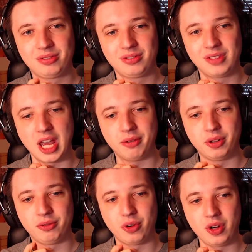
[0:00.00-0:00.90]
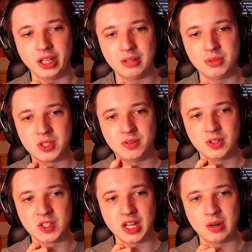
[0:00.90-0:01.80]
the effort for like a music video
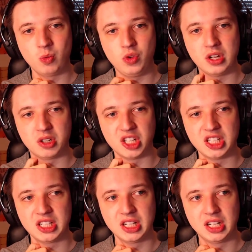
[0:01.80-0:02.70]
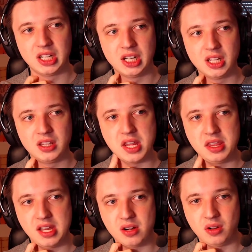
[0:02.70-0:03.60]
is kind of weird, right? Didn't
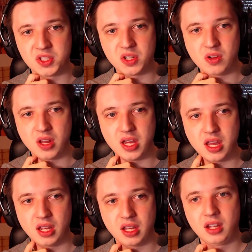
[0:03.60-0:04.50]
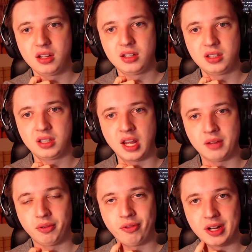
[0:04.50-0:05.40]
they also like, they had
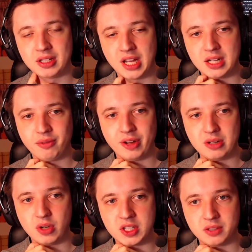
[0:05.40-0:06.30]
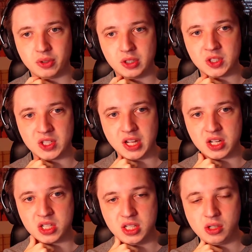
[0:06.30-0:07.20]
a fundraiser for this and they
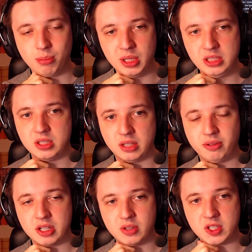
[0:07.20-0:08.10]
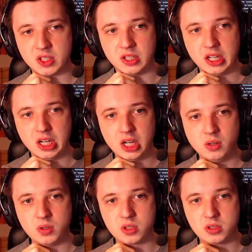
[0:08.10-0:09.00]
actually completed that fundraiser.
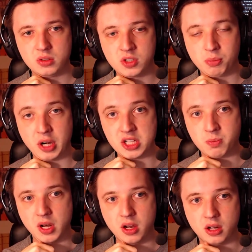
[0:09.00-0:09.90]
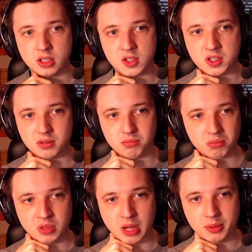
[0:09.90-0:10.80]
Which surprised me a lot, because
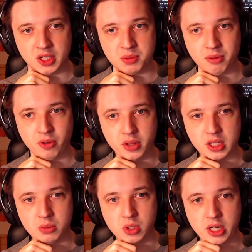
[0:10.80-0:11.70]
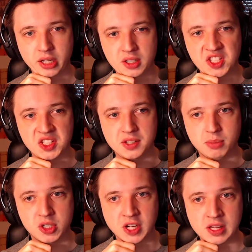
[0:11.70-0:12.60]
a couple days before that they were like
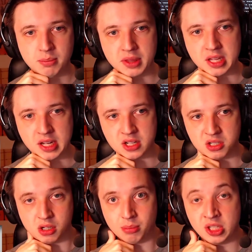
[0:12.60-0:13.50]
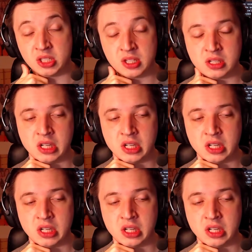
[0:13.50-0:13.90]
60%, but then they actually completed it.